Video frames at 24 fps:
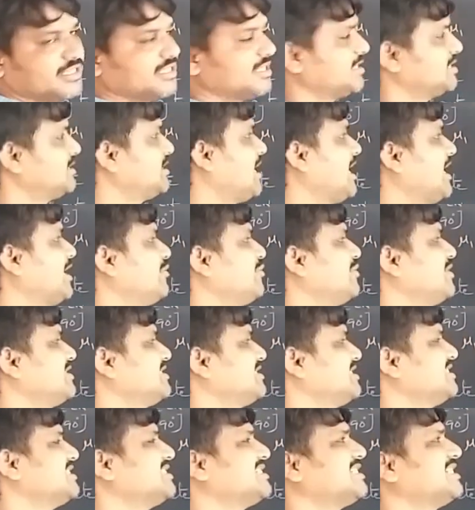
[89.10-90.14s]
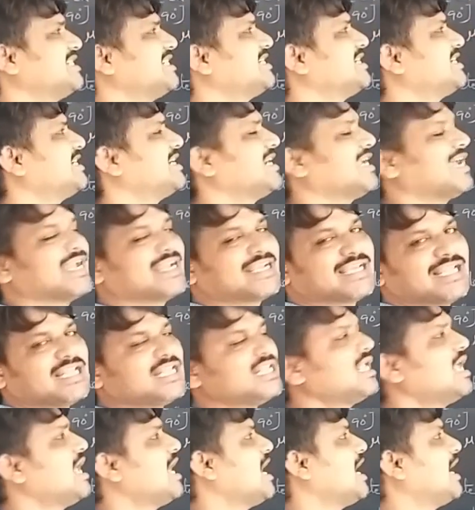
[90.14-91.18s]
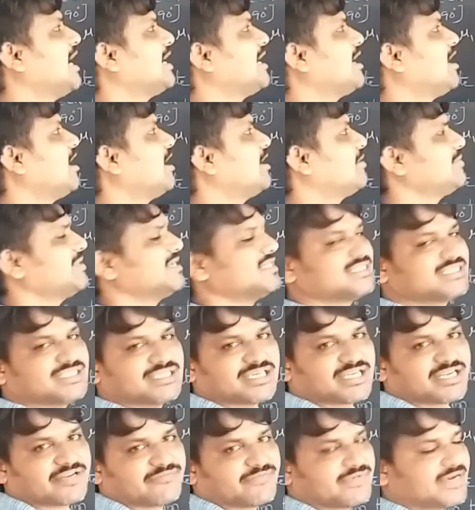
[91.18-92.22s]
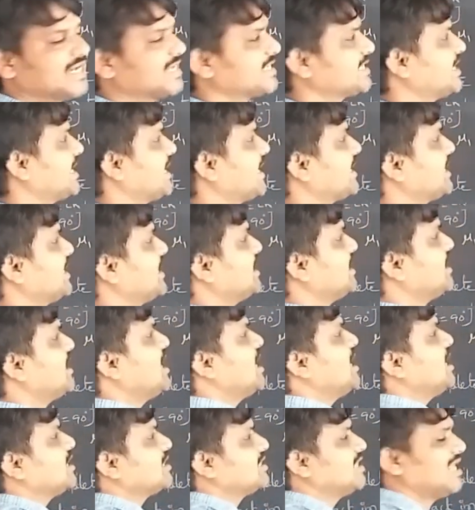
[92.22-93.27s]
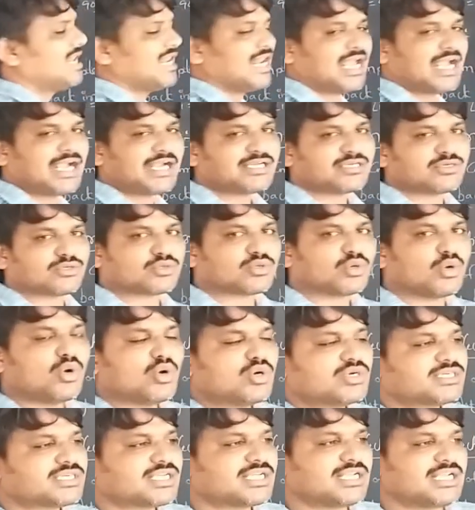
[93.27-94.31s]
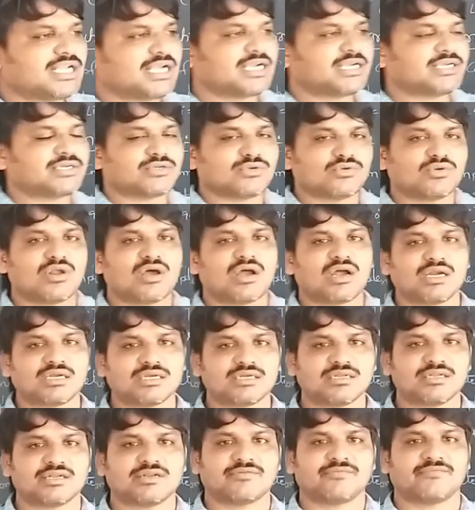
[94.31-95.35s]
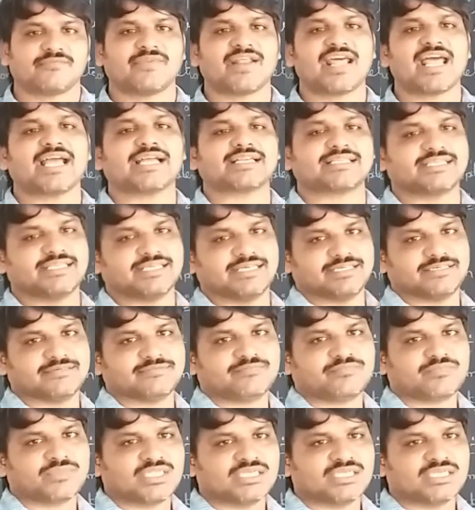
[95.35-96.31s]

This I means incident angle and R means refracted angle. The light, total light do not refracted.